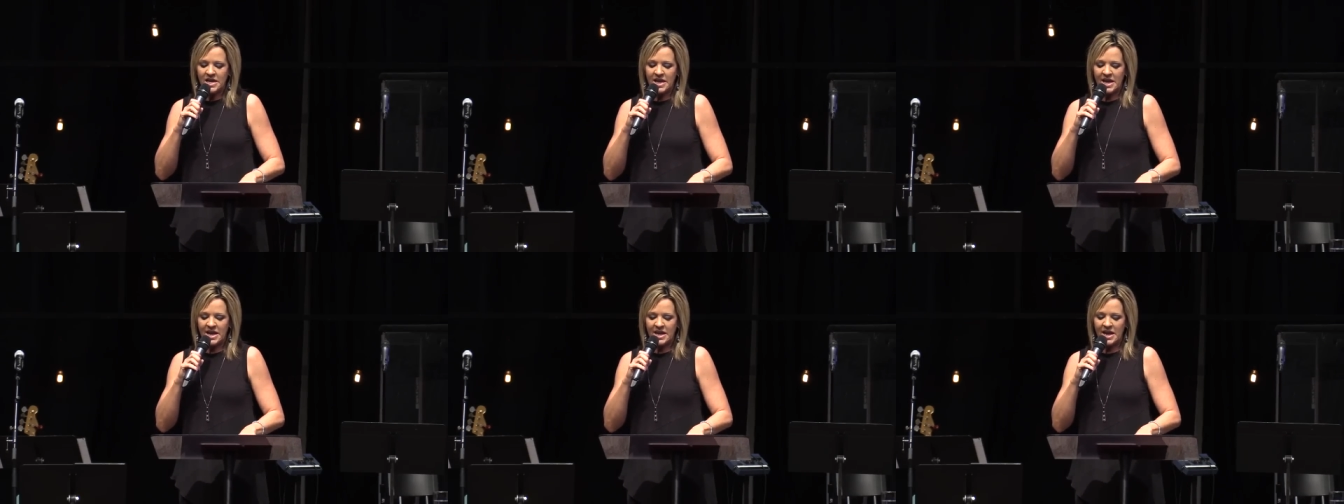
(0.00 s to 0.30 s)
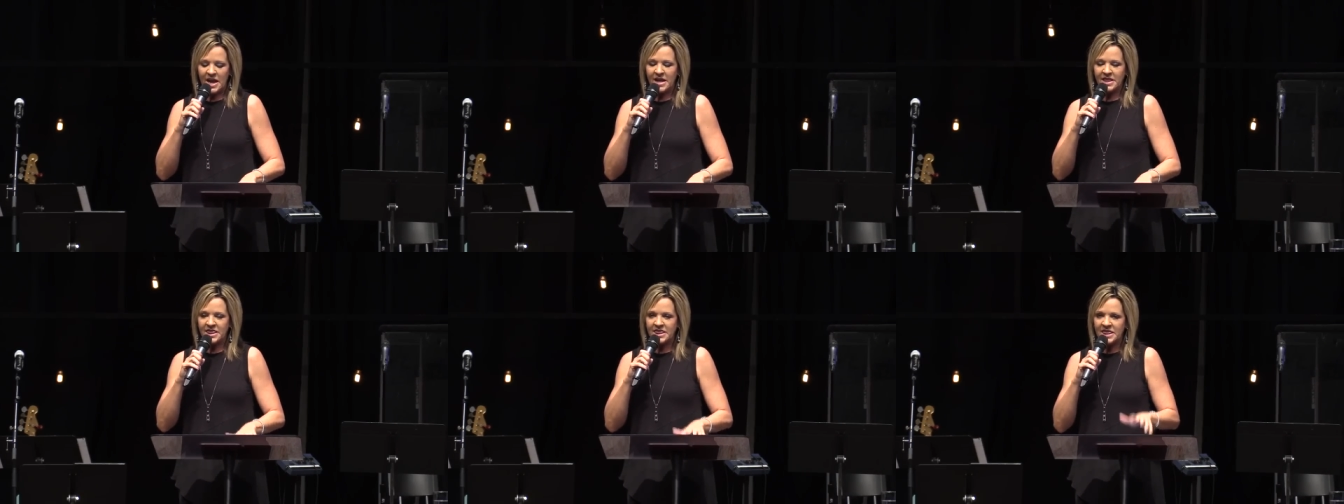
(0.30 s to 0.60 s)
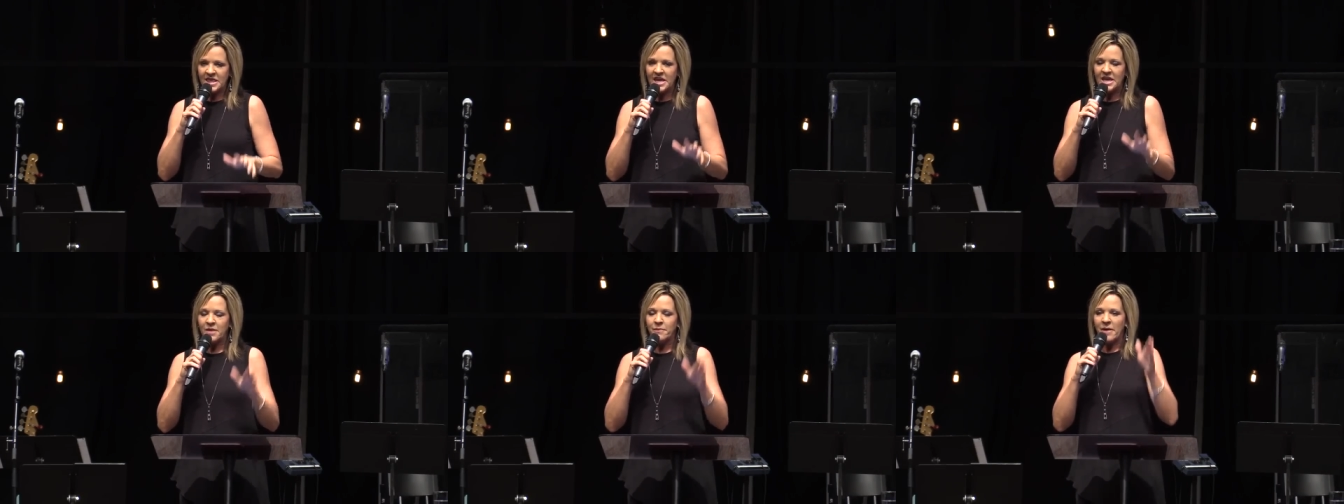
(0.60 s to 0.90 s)
a a
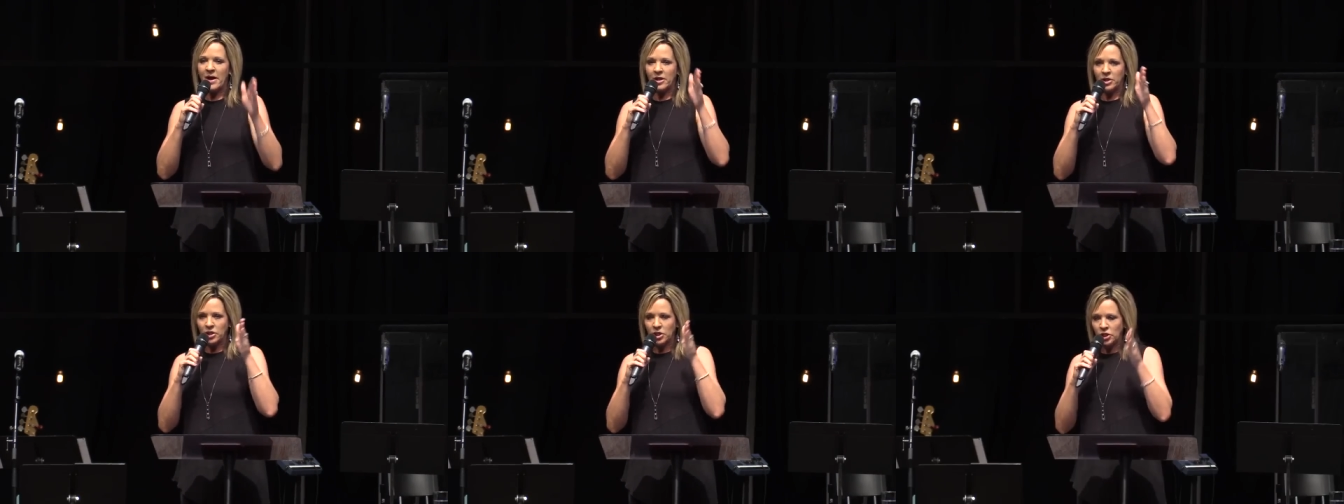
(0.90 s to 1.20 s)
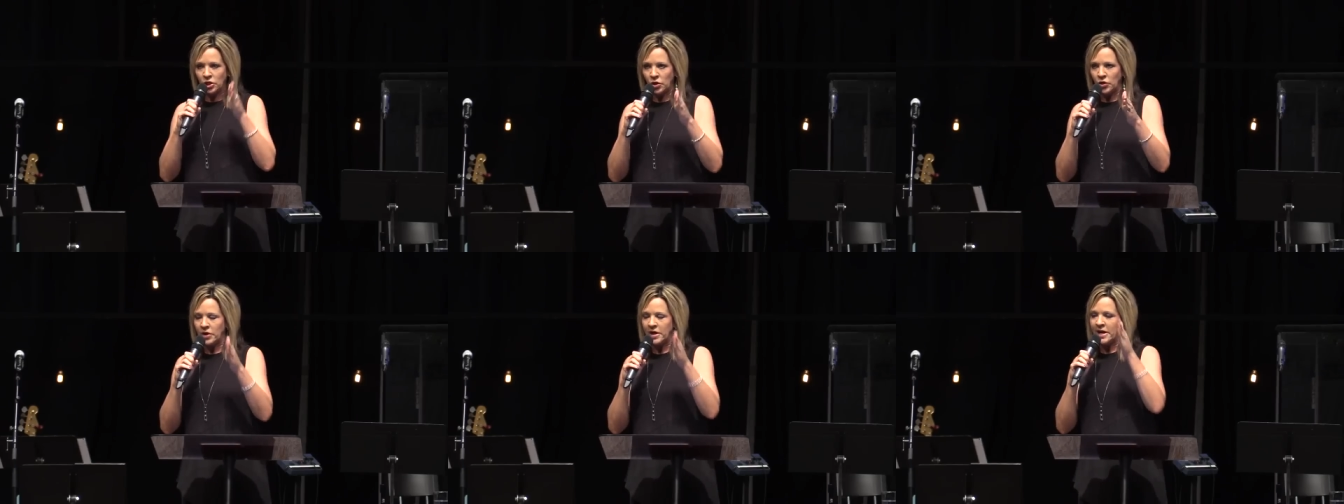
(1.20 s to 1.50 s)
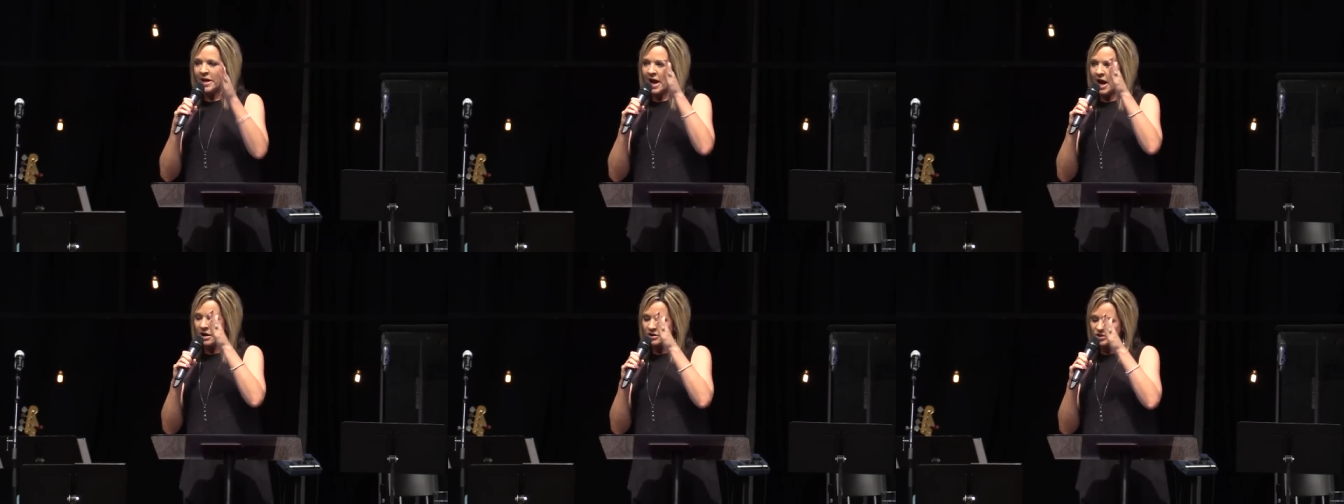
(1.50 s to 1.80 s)
thing about
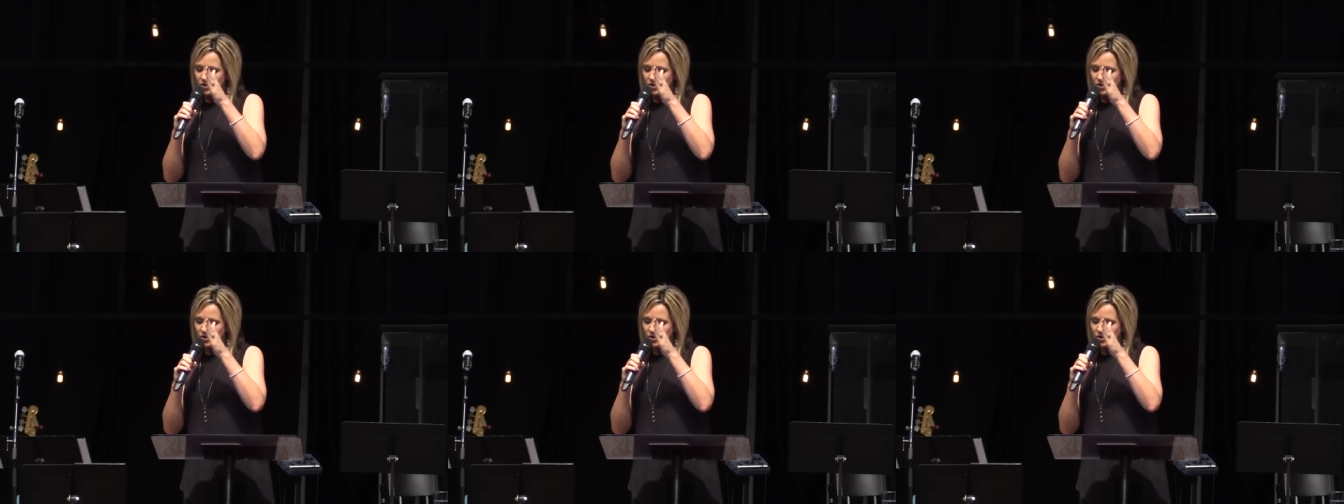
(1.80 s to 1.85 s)
learning how